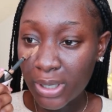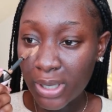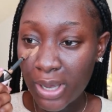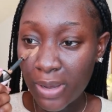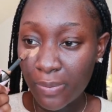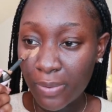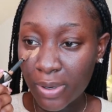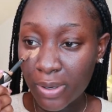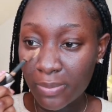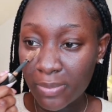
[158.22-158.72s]
I
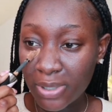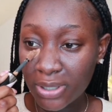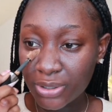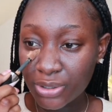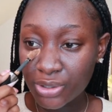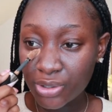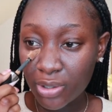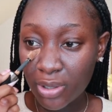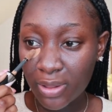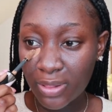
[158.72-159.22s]
want to make
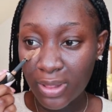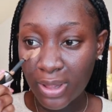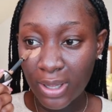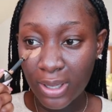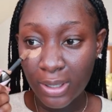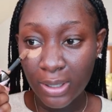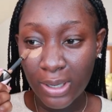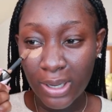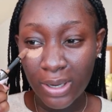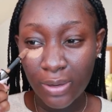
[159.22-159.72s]
sure
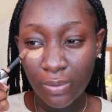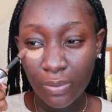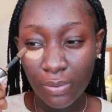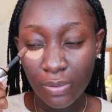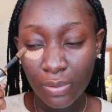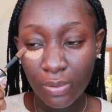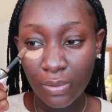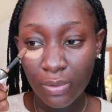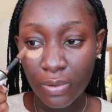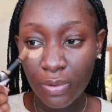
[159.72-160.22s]
that I
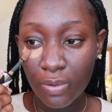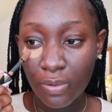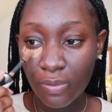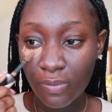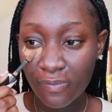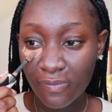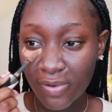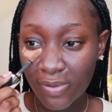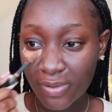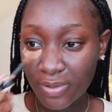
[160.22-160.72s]
don't look
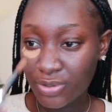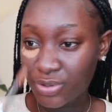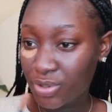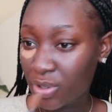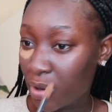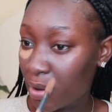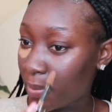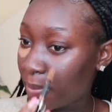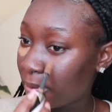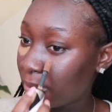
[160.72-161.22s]
over the
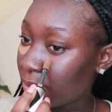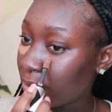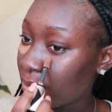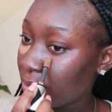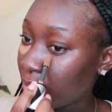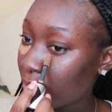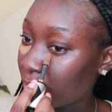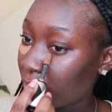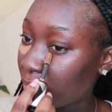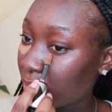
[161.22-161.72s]
top,
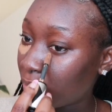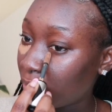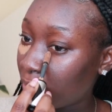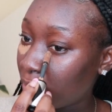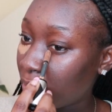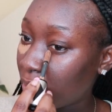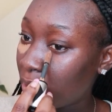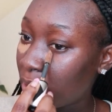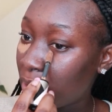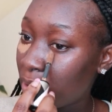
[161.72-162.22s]
you know.
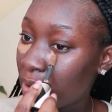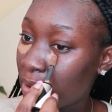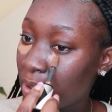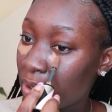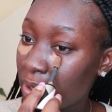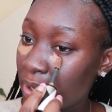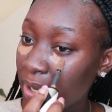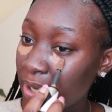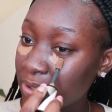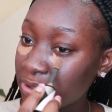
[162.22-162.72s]

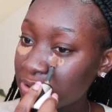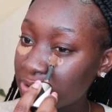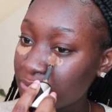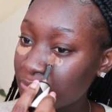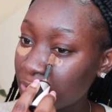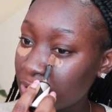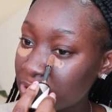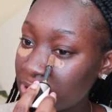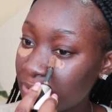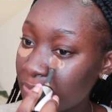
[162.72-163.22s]
I
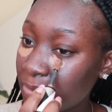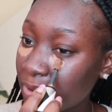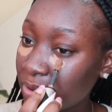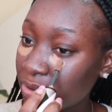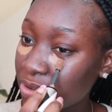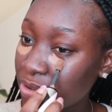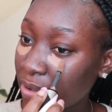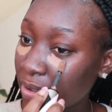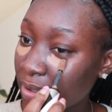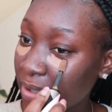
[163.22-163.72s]
just want to make
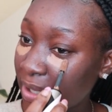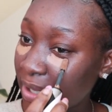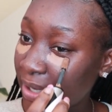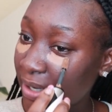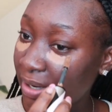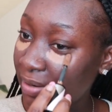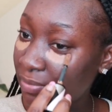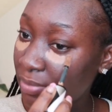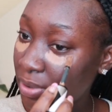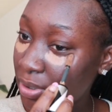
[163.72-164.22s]
sure
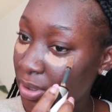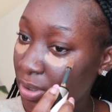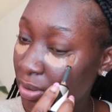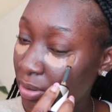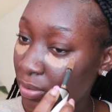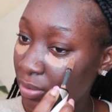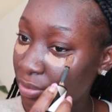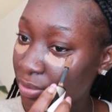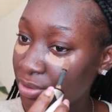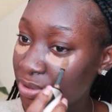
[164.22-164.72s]
that
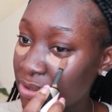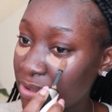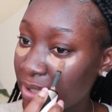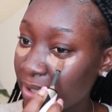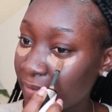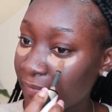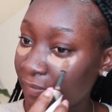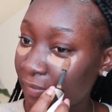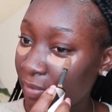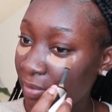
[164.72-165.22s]
everything looks
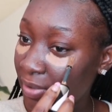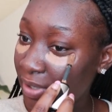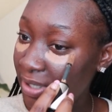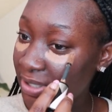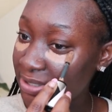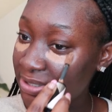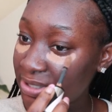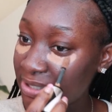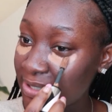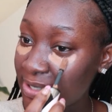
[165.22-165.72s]
like
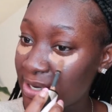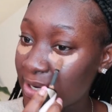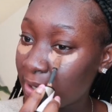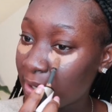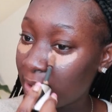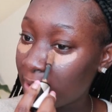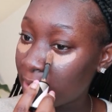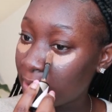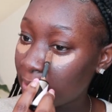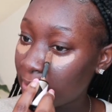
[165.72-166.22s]
flawlessly
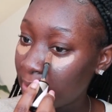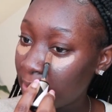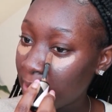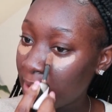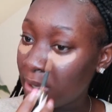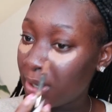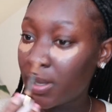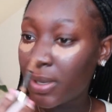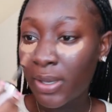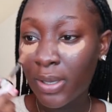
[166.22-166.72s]
done,
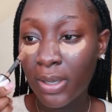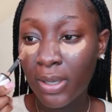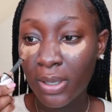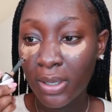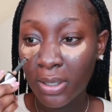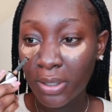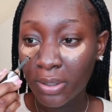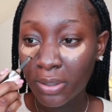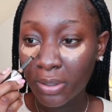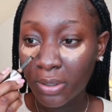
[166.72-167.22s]

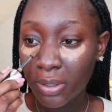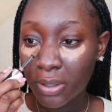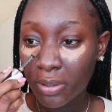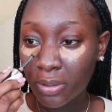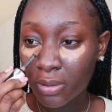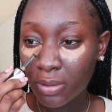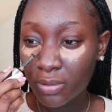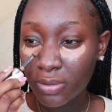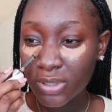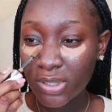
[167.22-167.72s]
and
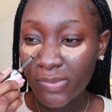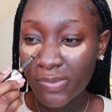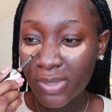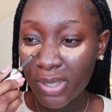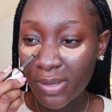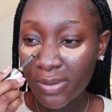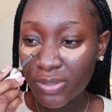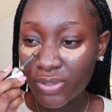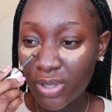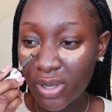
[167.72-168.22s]
you know,
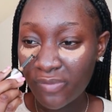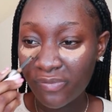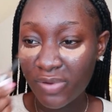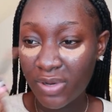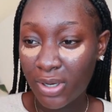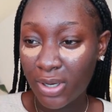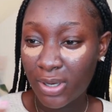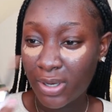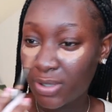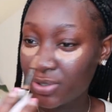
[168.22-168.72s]
sometimes it's not every
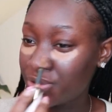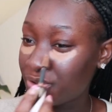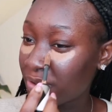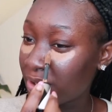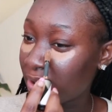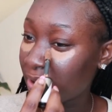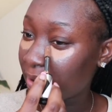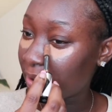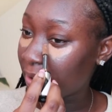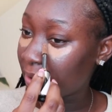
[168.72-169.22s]
day that you
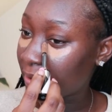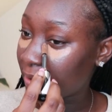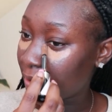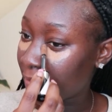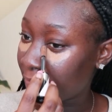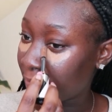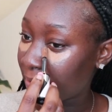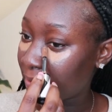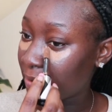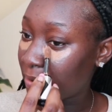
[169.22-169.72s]
get it like
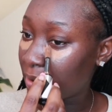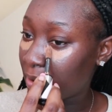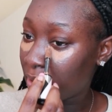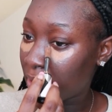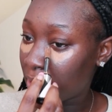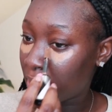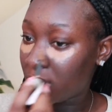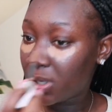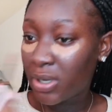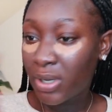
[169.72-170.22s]
that, but
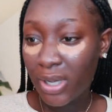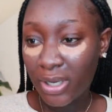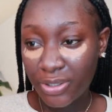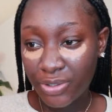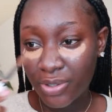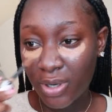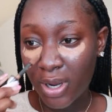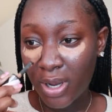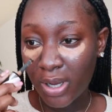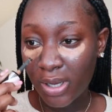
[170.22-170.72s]
I
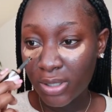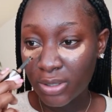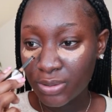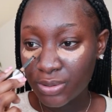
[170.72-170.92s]
try.